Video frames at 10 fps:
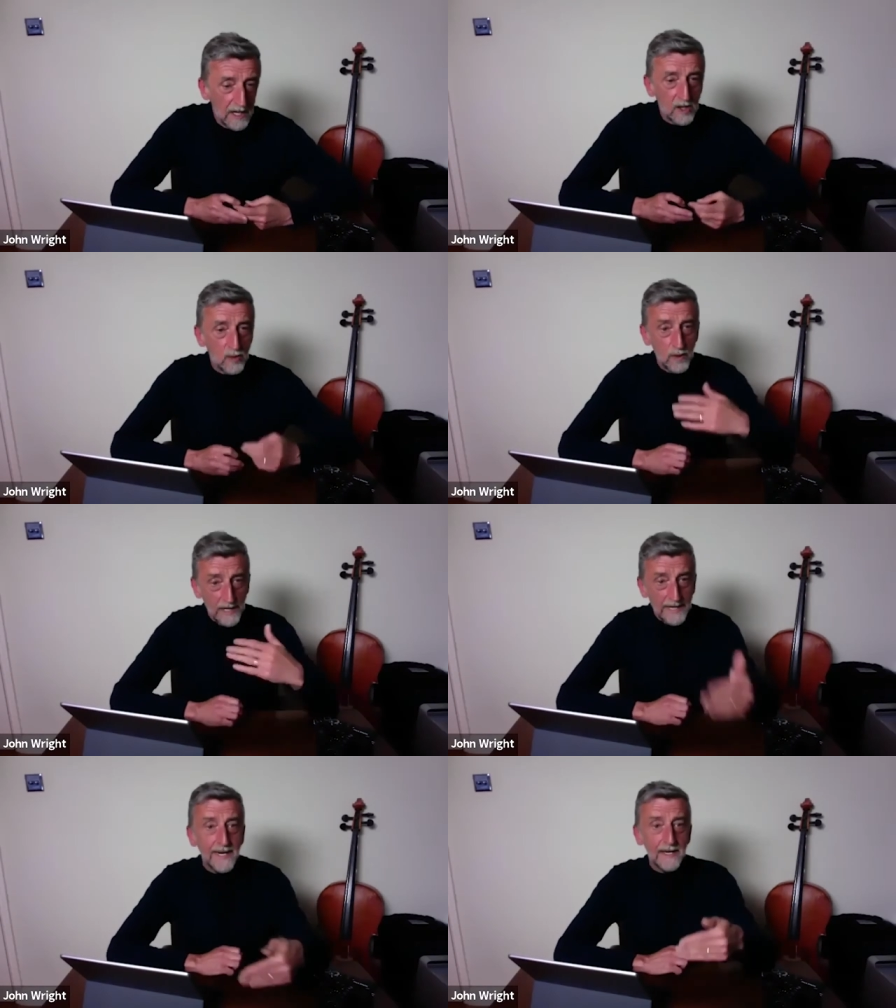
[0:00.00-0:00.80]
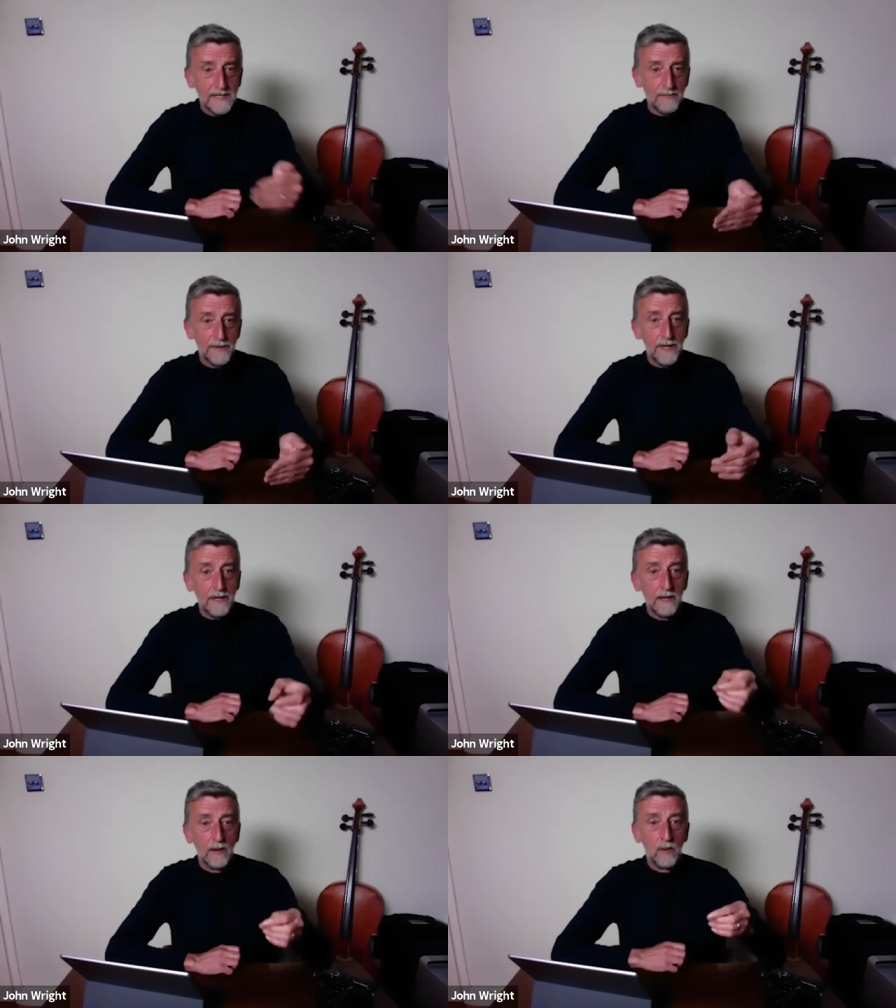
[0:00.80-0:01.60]
creating
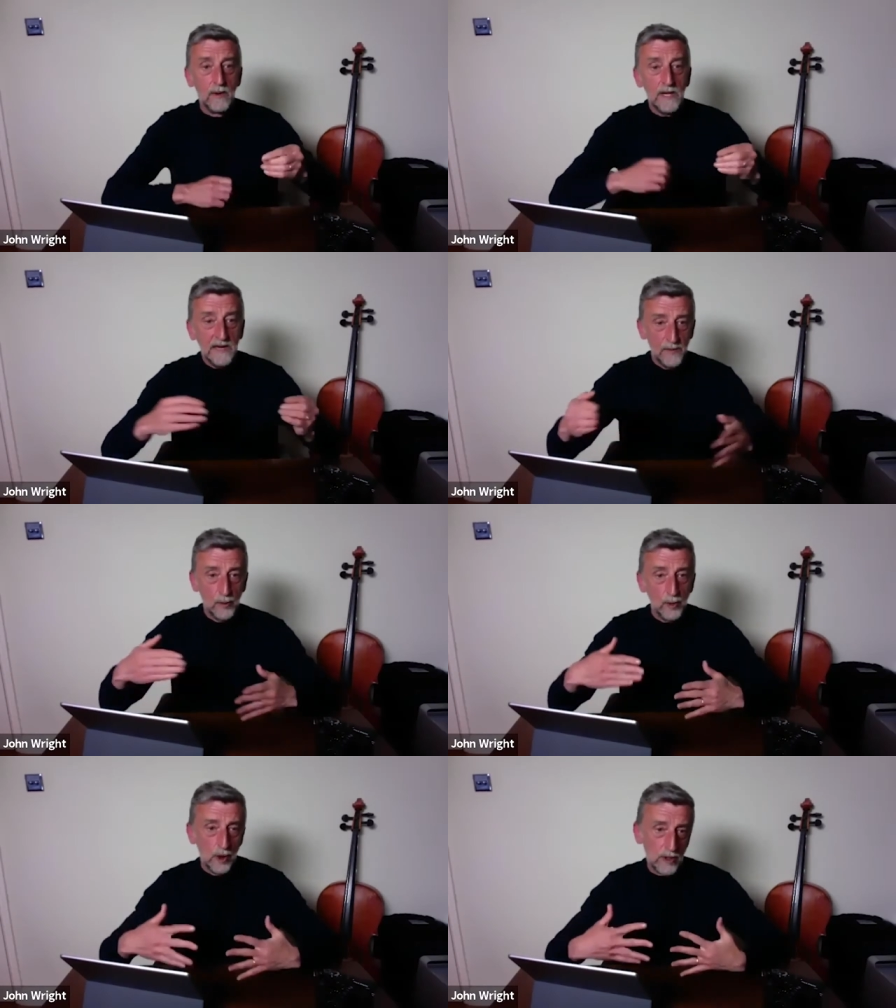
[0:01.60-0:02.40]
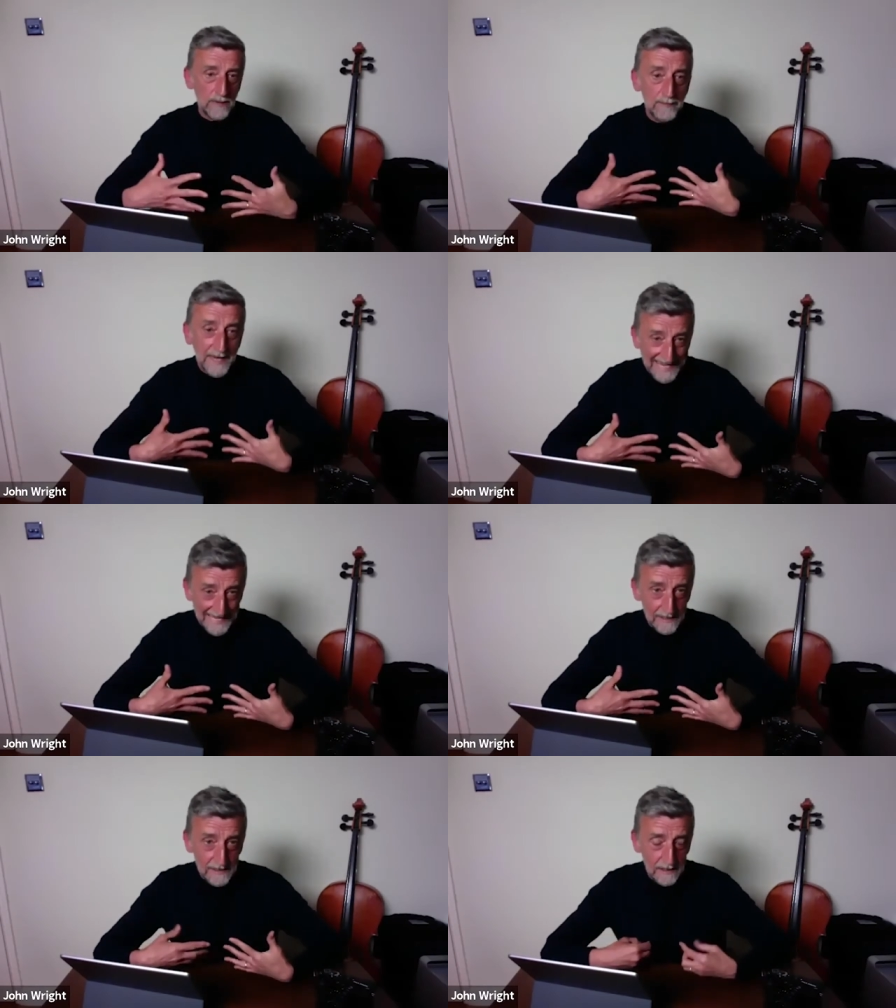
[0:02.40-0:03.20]
something even though you're not getting
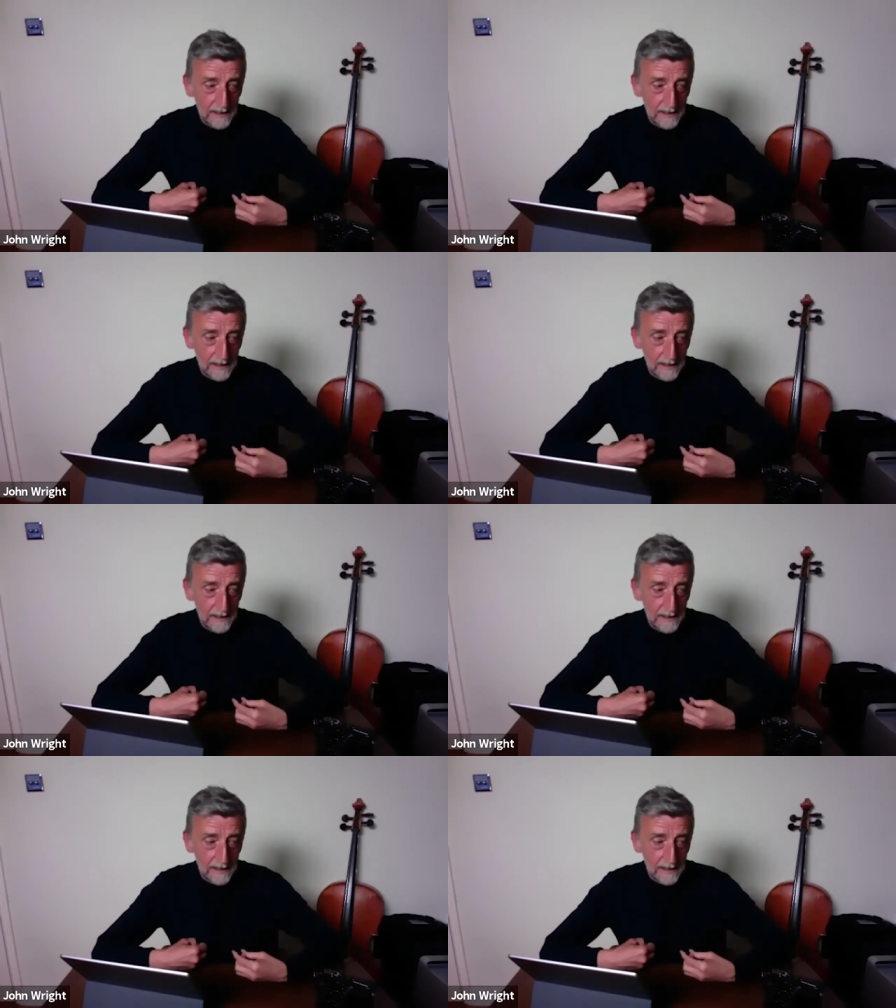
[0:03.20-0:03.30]
paid